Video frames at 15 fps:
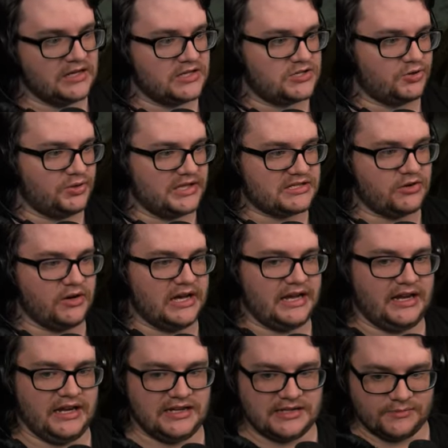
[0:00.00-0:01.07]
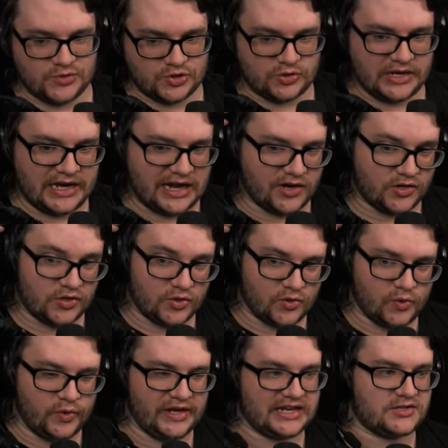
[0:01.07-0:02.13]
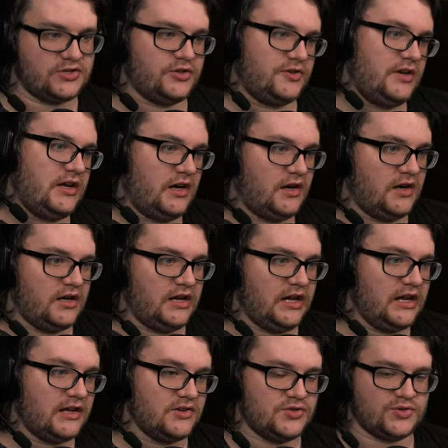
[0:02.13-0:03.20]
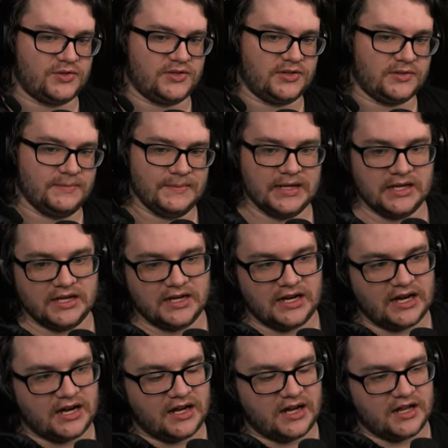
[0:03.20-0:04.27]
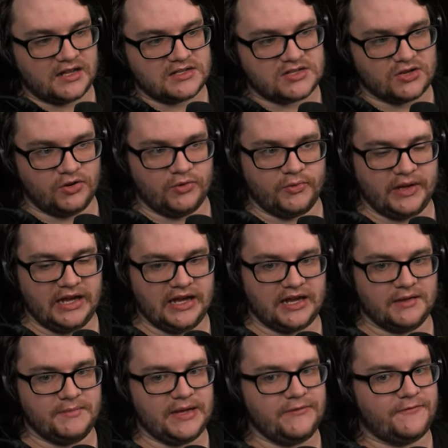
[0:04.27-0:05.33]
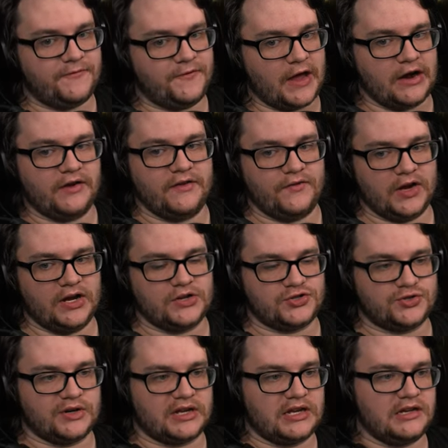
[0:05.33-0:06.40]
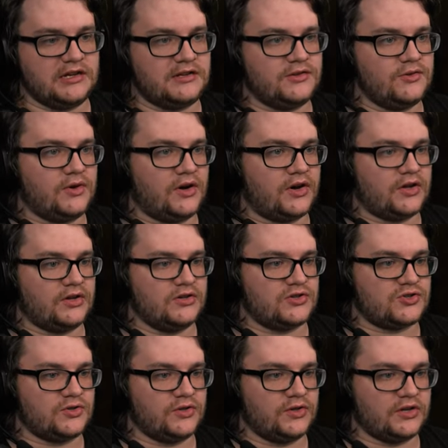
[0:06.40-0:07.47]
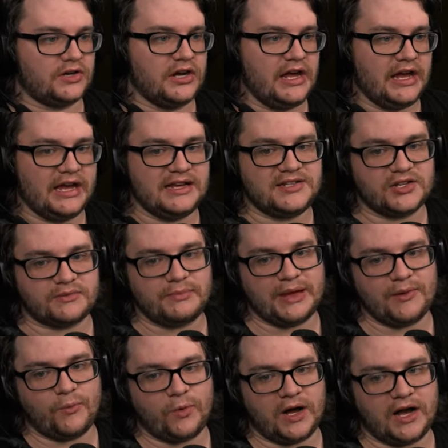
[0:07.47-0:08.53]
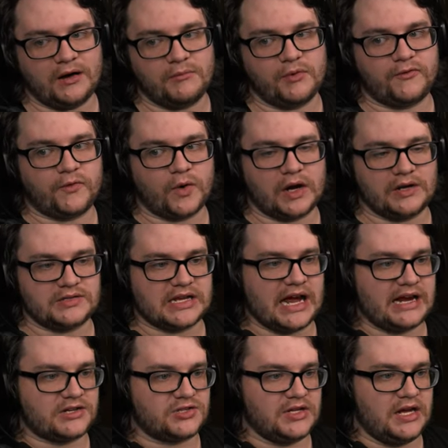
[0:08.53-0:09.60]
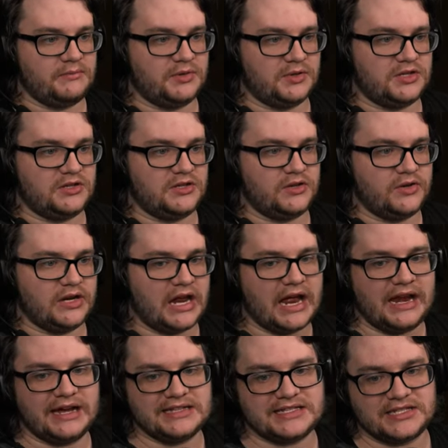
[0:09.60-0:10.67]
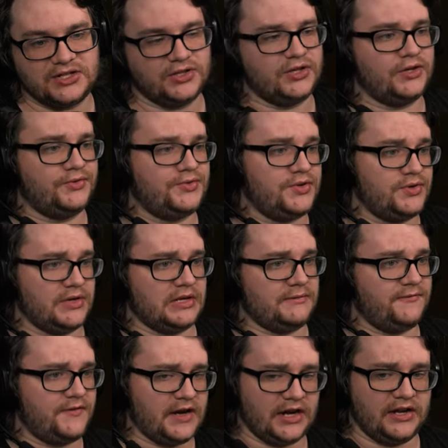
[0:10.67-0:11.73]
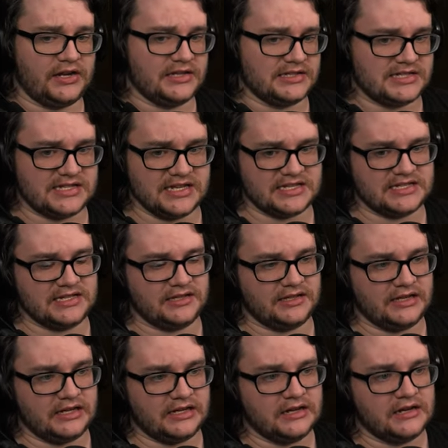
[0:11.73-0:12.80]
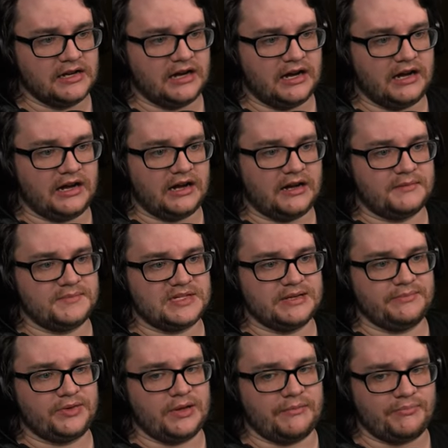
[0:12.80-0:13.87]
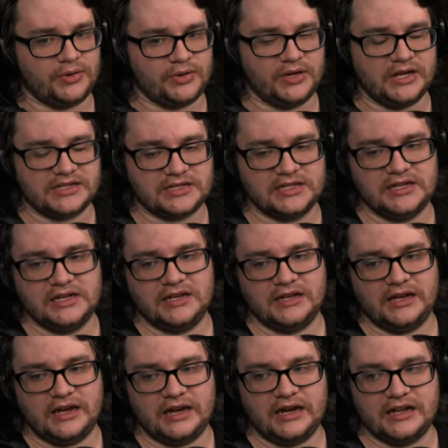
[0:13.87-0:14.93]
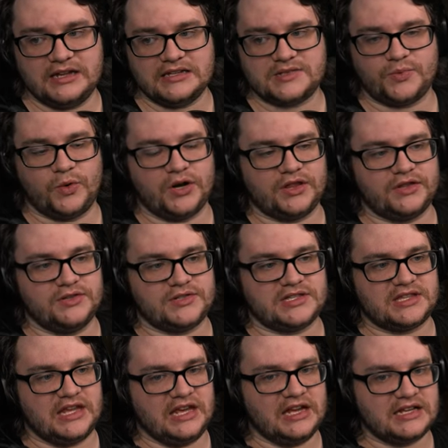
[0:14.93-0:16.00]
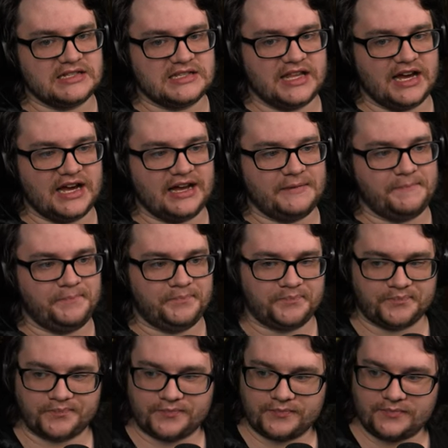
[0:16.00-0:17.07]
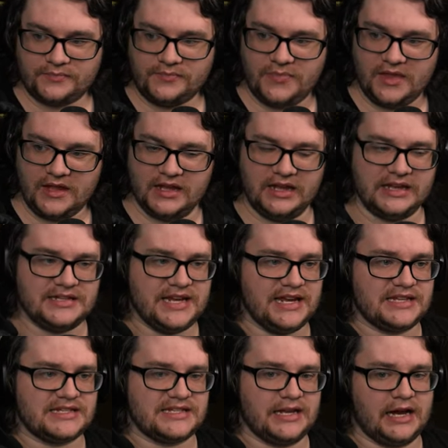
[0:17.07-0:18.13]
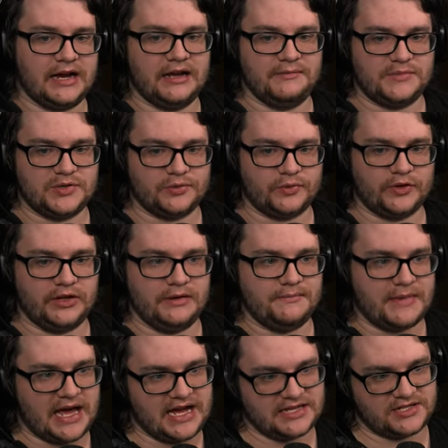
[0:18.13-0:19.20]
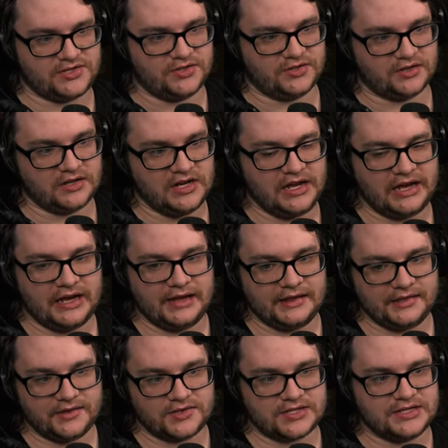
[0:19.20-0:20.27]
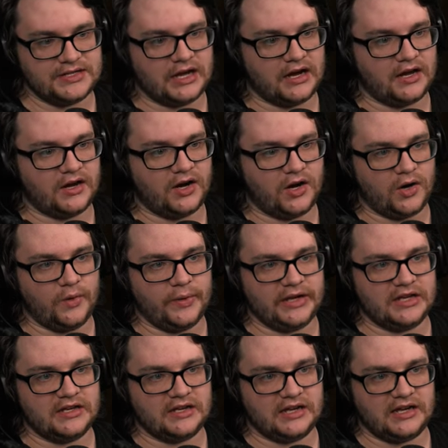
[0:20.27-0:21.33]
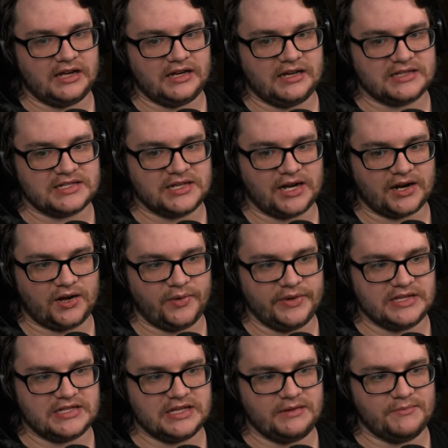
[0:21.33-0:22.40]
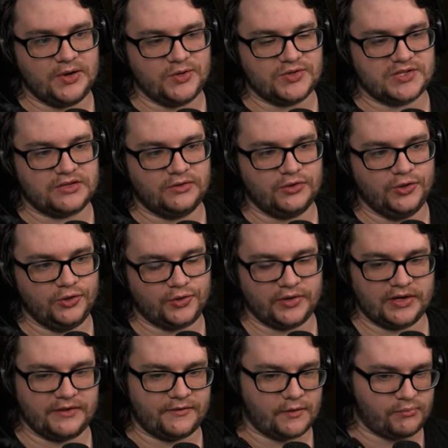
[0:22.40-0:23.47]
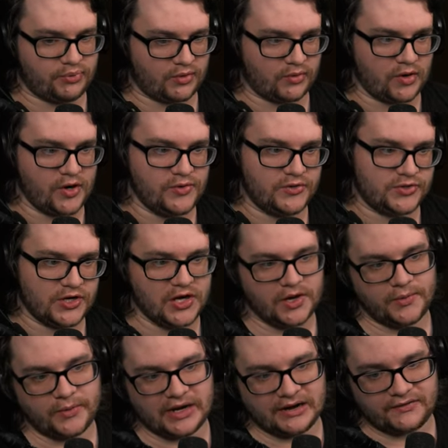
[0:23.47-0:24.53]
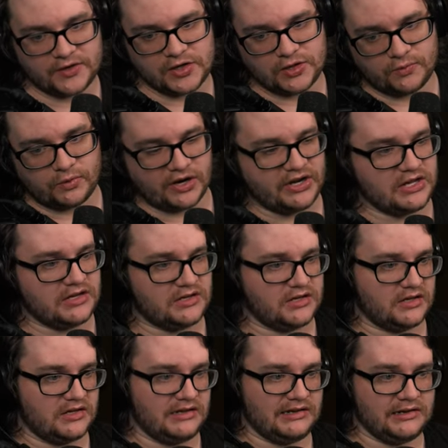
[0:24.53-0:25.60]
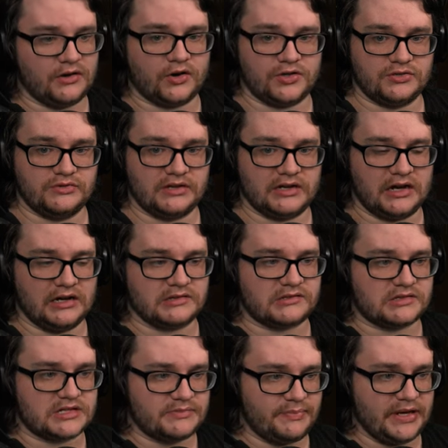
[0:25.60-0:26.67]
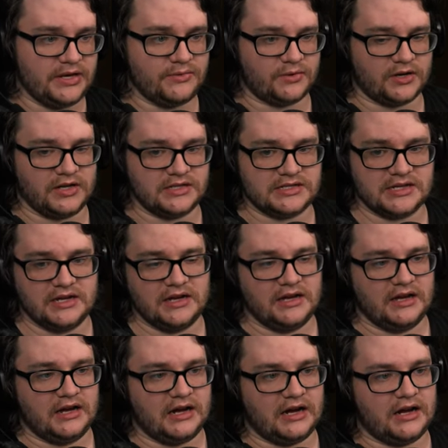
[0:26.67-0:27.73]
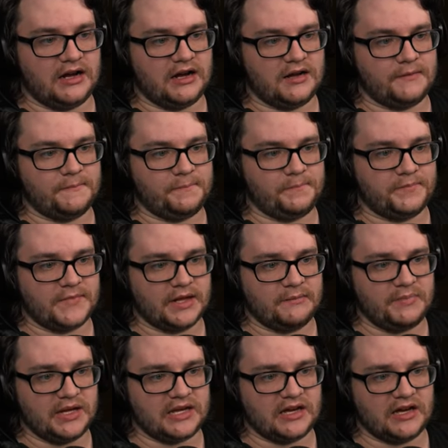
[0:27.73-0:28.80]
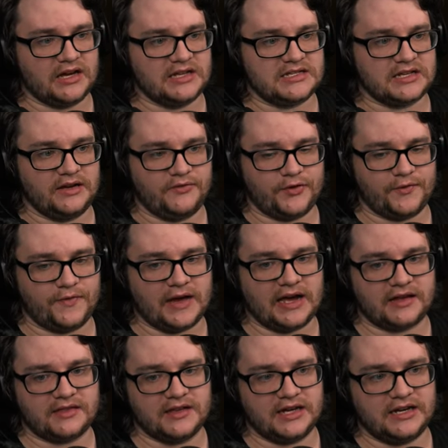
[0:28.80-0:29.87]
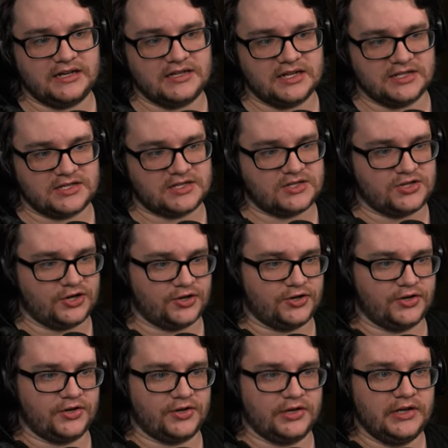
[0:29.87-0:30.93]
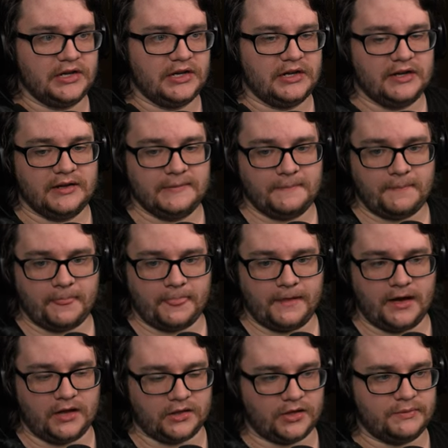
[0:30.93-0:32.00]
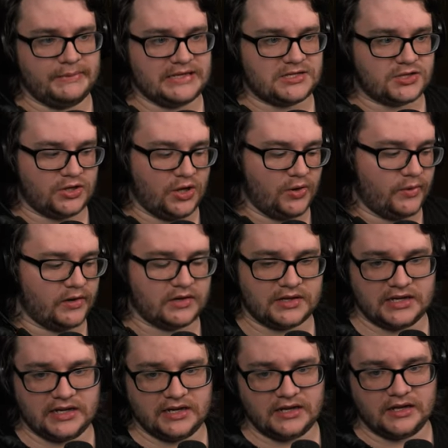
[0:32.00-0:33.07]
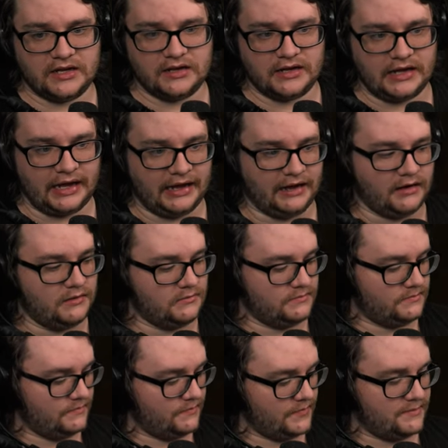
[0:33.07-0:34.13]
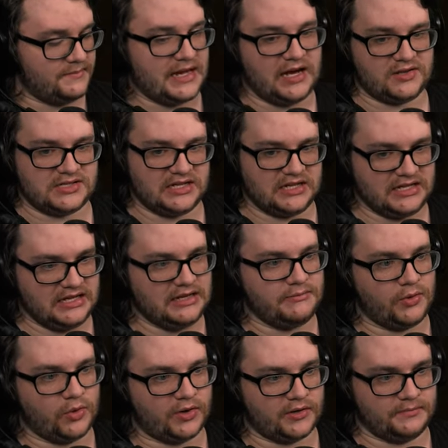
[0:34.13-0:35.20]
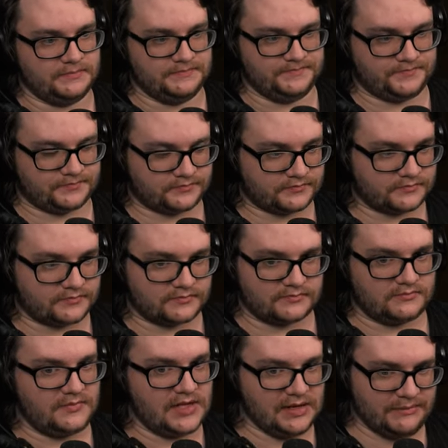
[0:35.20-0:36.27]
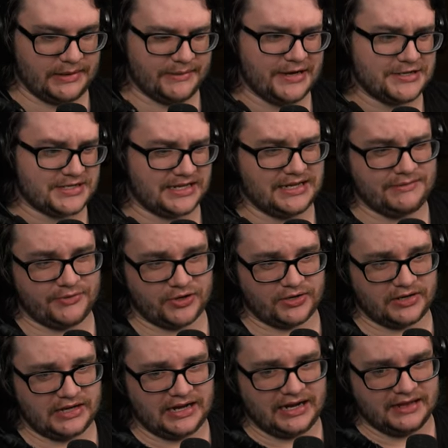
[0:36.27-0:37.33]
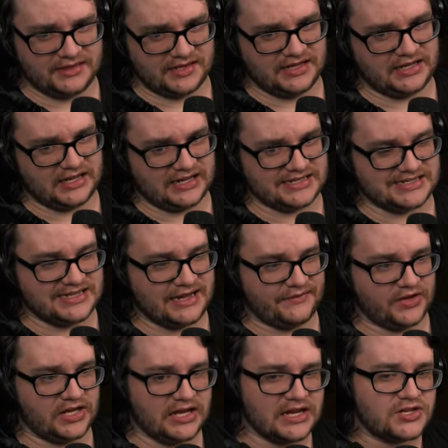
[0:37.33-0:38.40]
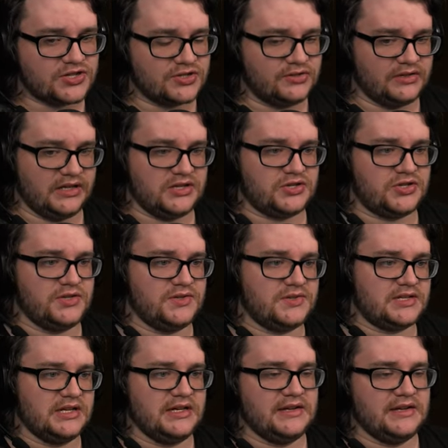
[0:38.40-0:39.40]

So let's go ahead and demonstrate how to do quick turning on a controller. Uh, so it can be very, very tricky to do on a controller. It took me a while before I was actually able to do it, and I still don't do it very consistently. Um, simply put, it is one of those things that it takes time to really master, and there's not always, and it's not always the most lucrative approach whenever you're running eh, or doing console speed runs. Um, because of the fact that it does turn a little bit slower than a mouse and keyboard. But mouse and keyboard, I think, has navigational issues